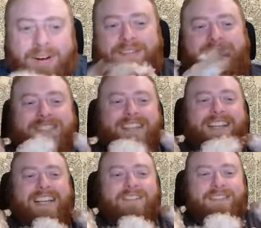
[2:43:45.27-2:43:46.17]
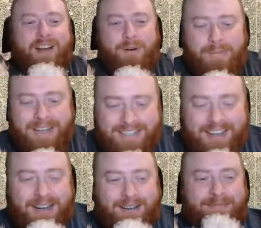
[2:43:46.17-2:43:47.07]
if I should if I hold my
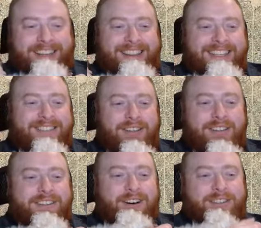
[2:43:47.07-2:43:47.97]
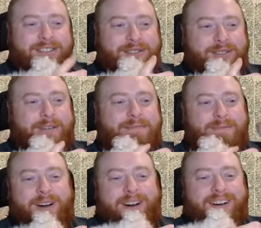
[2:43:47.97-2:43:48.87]
dog up like this all the all the streams
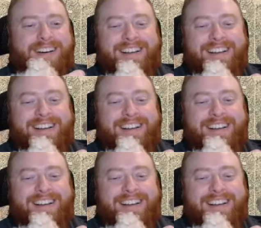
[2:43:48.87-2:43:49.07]
where